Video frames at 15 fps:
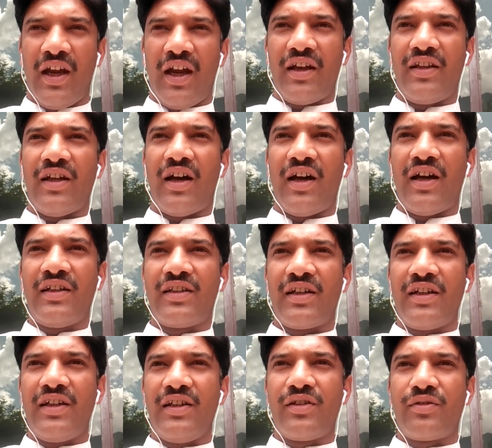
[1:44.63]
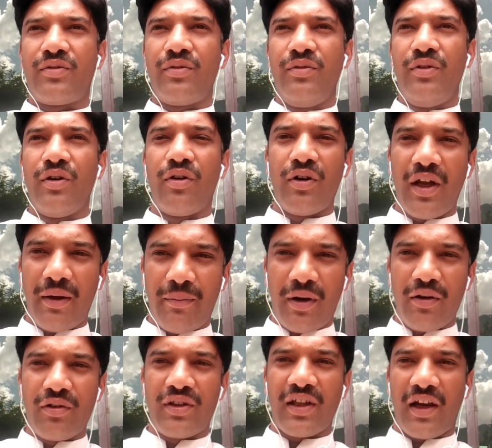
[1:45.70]
and the other is to know
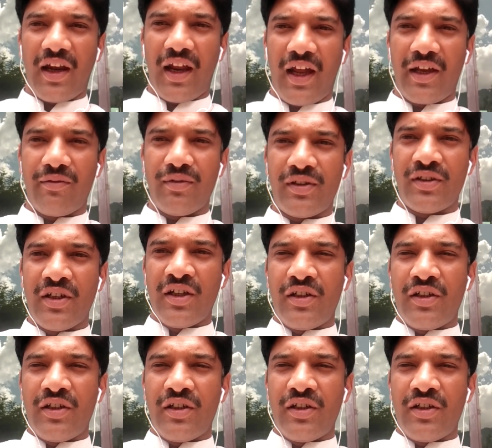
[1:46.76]
about the language.